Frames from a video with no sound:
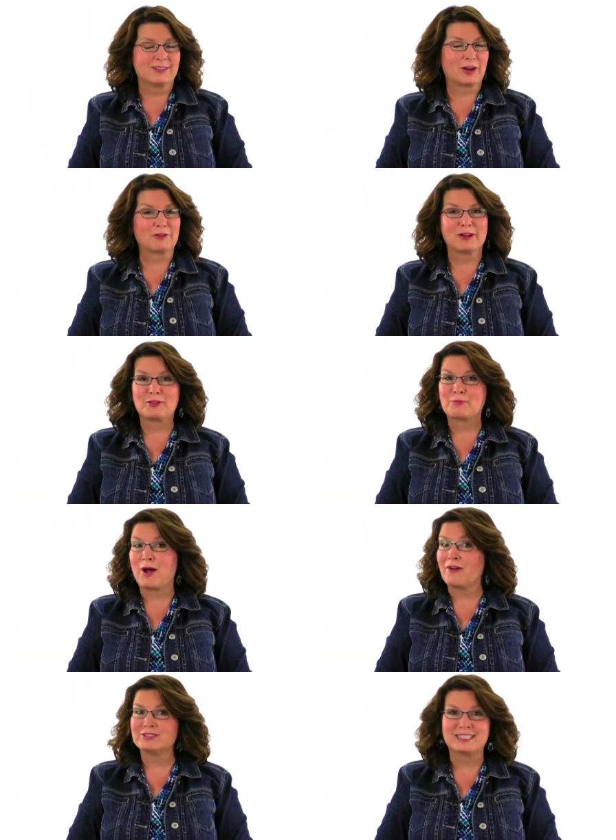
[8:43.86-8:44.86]
There are other
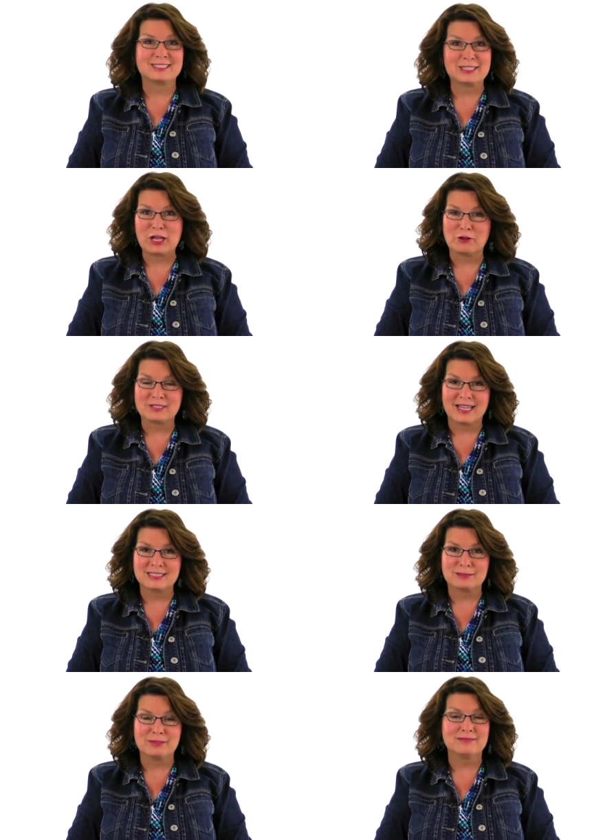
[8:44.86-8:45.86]
prophecies in the Old
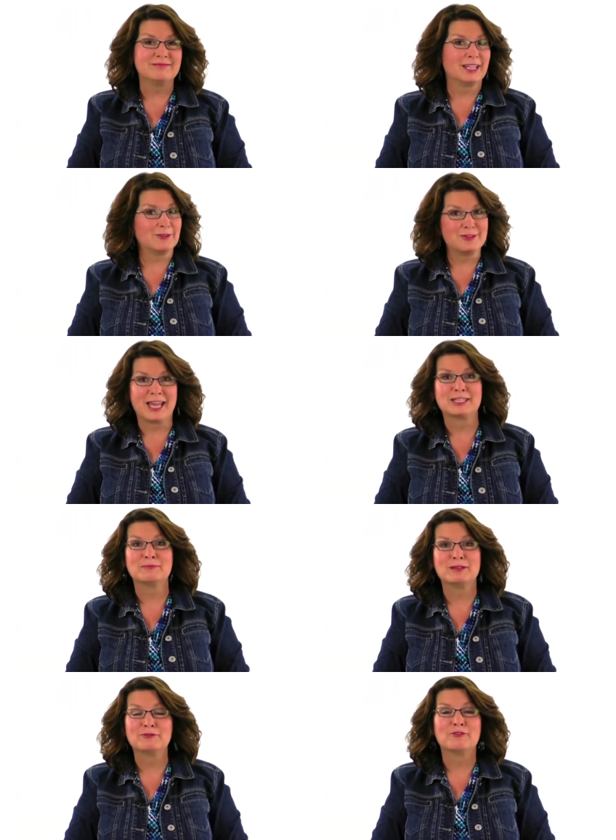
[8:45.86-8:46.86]
Testament that have yet
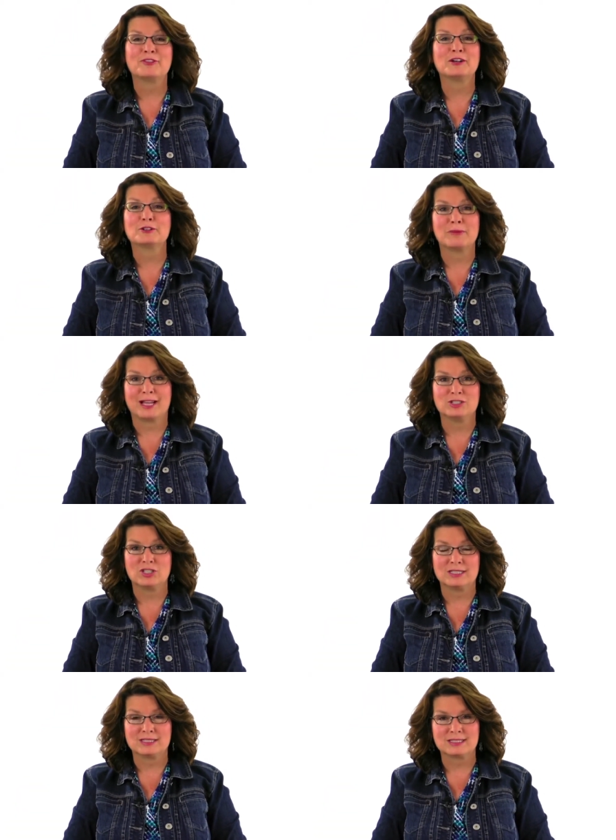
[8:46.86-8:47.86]
to be fulfilled about
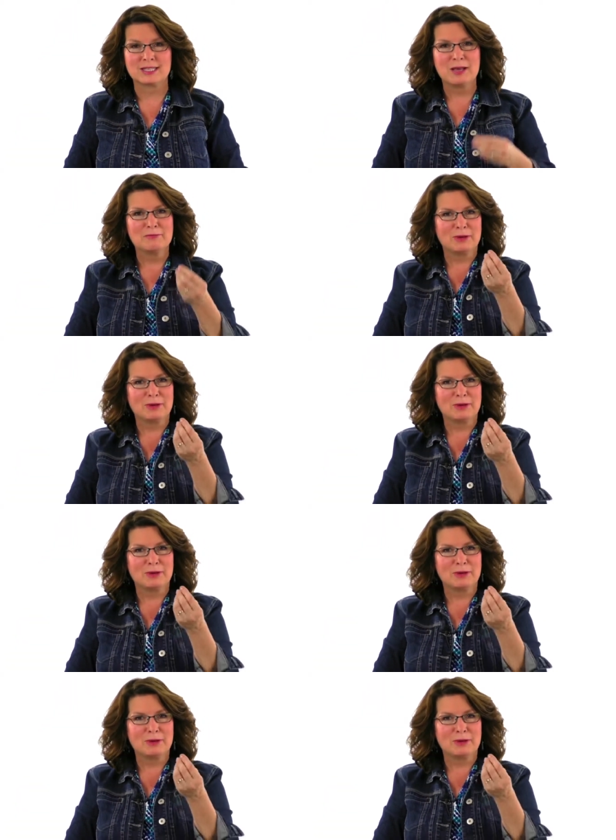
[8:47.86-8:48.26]
Jesus,